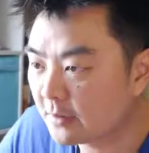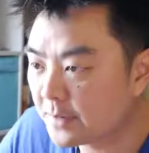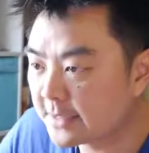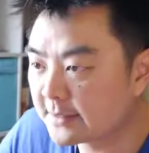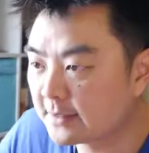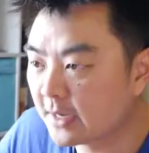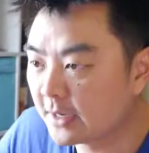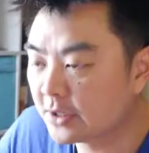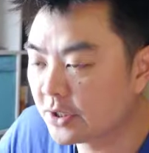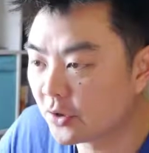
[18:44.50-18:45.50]
Basically,
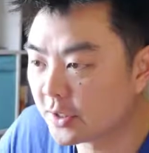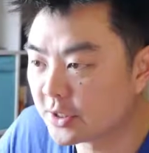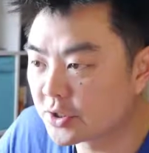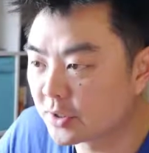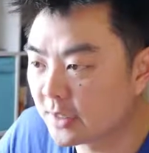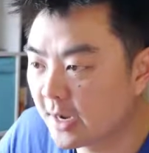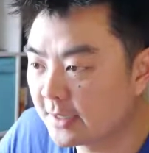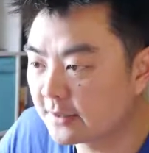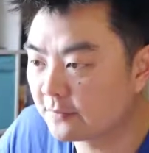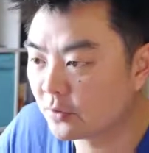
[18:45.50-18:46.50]
under your
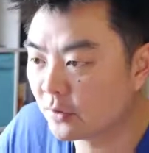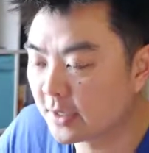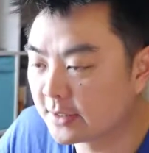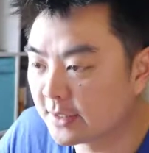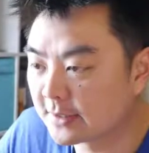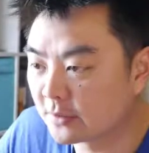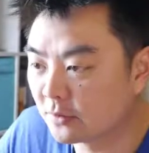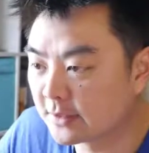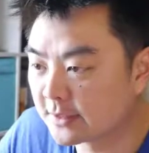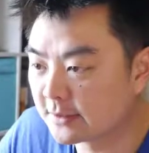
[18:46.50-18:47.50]
initialize, if you want to test
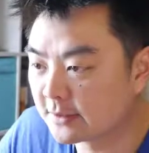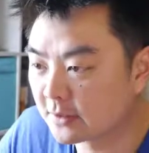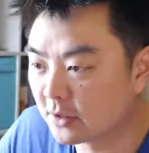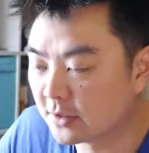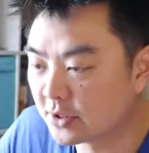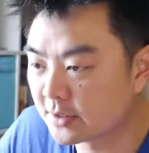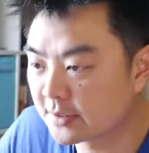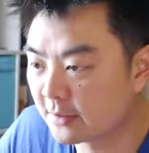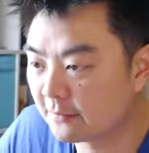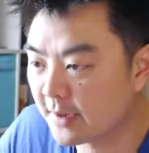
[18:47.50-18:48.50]
all this collision
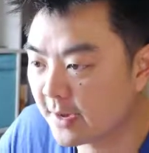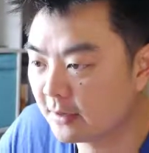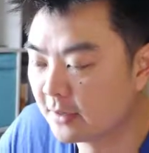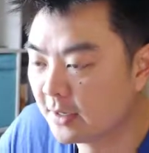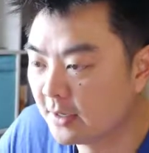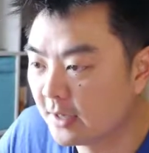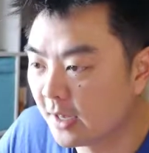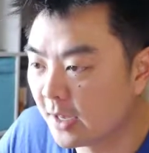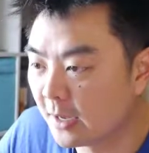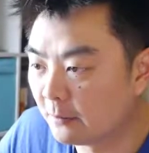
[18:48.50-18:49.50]
stuff out,
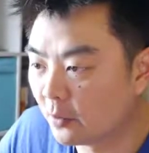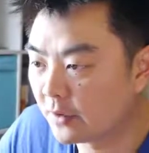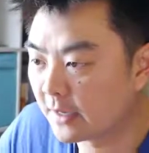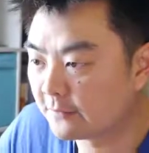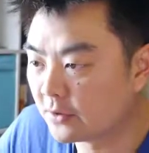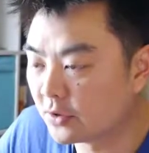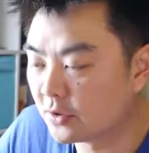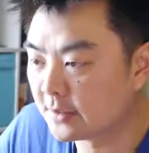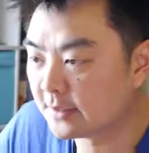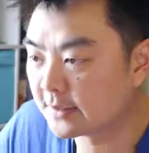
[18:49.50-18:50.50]
all you have to do
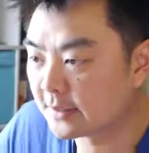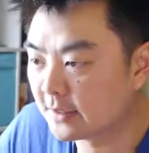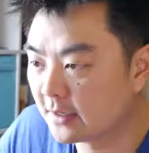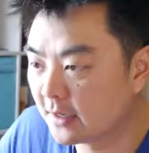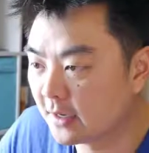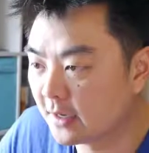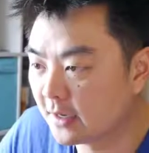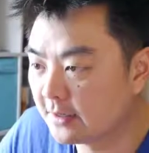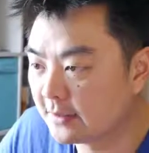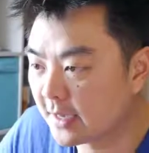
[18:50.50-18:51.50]
is
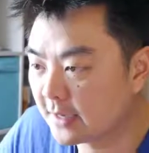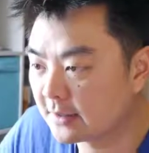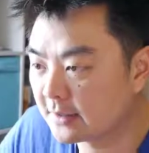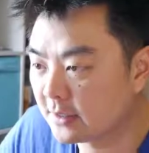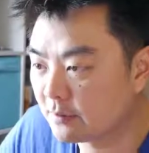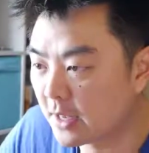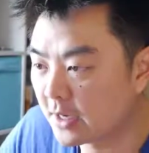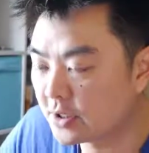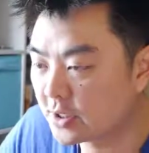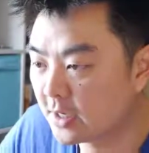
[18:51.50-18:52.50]
in the entity
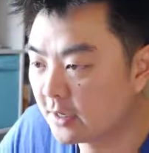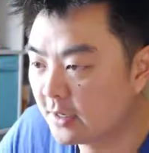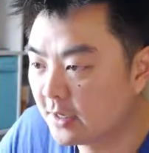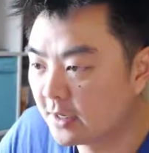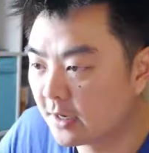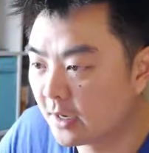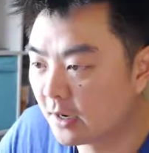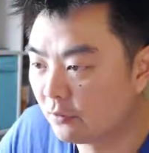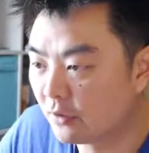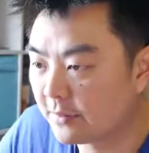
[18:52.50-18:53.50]
manager,
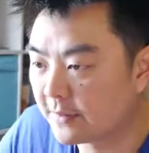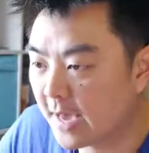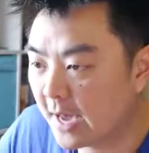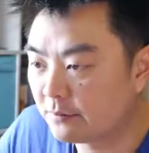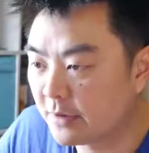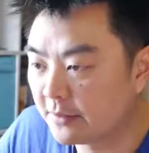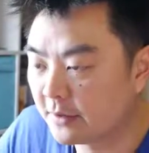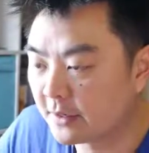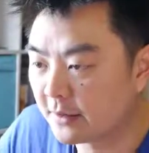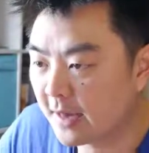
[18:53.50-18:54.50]
run the add
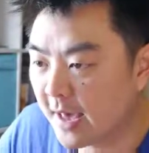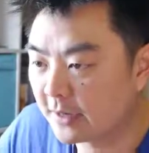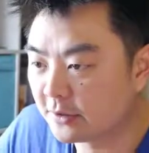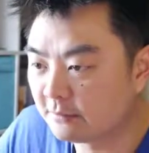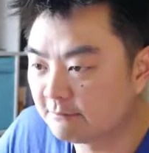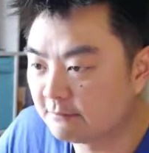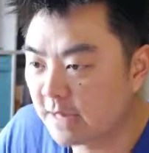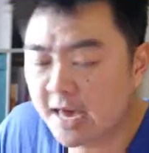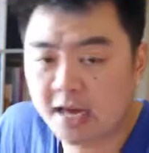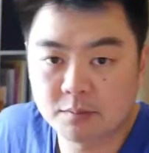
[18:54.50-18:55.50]
method and then
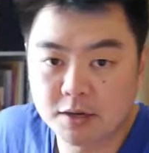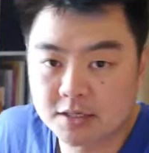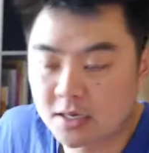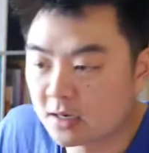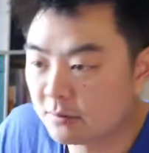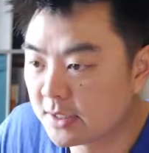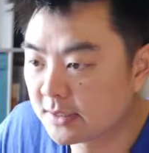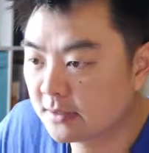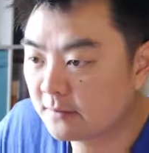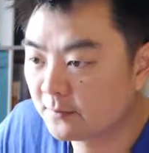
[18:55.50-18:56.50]
add a bunch of
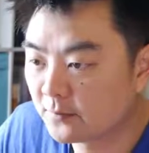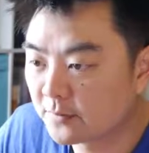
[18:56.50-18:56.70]
enemies in.